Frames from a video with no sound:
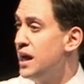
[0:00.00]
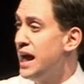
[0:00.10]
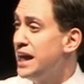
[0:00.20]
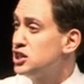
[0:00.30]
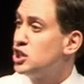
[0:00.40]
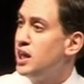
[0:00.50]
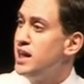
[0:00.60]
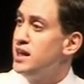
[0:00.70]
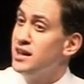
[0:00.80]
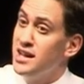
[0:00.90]

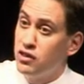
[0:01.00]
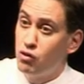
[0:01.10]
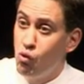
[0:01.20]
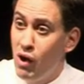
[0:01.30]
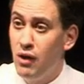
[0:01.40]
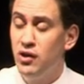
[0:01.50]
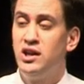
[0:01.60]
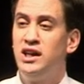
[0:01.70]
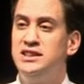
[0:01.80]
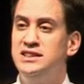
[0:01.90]
actually, throughout the
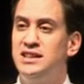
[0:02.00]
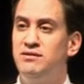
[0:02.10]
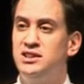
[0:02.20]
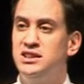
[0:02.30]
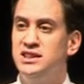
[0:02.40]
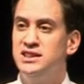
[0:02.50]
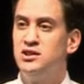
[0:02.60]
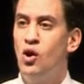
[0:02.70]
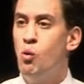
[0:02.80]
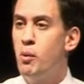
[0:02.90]
1970s,
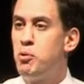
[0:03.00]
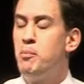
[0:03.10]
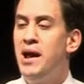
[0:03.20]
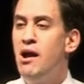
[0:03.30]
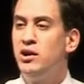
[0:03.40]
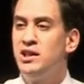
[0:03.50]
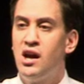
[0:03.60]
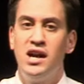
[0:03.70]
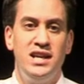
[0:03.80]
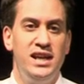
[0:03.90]
were preparing the
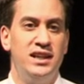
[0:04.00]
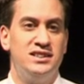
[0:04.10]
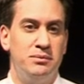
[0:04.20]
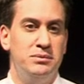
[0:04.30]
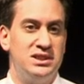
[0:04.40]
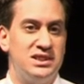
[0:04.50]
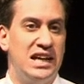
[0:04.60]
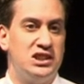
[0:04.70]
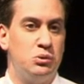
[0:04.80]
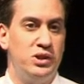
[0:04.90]
ideas that Mrs.
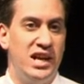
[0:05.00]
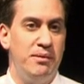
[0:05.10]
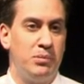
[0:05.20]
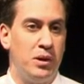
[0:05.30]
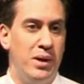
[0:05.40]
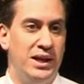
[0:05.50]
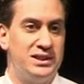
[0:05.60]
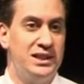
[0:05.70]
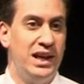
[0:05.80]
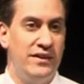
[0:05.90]
Thatcher would then implement
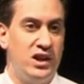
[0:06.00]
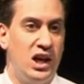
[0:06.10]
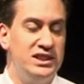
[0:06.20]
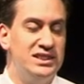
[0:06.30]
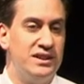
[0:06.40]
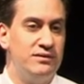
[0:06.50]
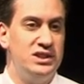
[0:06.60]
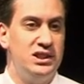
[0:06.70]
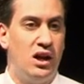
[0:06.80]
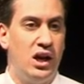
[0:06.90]
in the
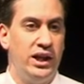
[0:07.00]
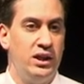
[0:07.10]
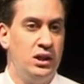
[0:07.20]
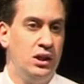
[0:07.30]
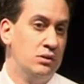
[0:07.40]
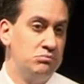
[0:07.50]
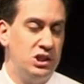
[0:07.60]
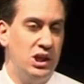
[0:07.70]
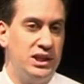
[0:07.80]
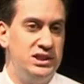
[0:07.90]
1979 to
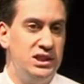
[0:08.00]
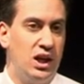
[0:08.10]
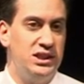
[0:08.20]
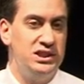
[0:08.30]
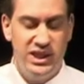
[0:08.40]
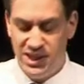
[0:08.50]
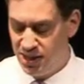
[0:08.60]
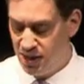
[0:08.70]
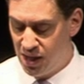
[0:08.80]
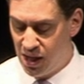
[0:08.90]
1990
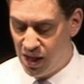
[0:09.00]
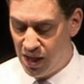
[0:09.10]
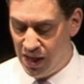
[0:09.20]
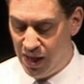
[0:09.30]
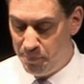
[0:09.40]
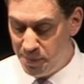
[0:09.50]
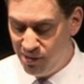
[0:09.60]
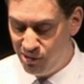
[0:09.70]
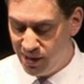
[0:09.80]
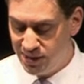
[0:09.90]

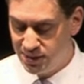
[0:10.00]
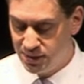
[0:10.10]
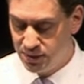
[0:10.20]
period.